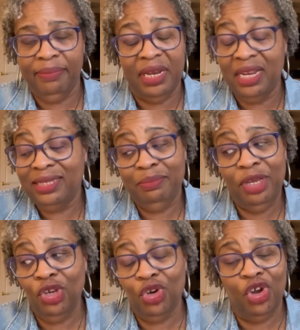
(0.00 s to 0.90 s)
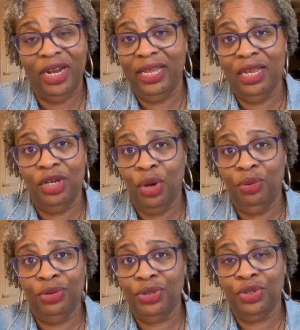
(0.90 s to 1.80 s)
that doesn't mean you're going to get
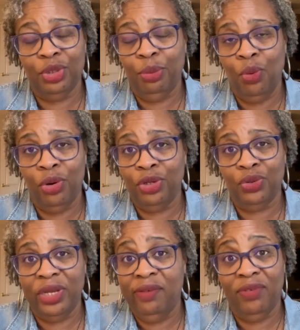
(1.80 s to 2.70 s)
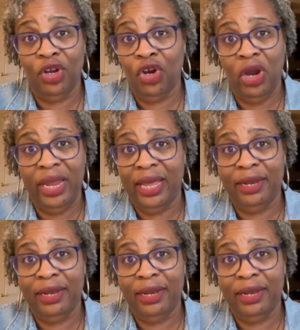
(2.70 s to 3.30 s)
donors or supporters or even a grant.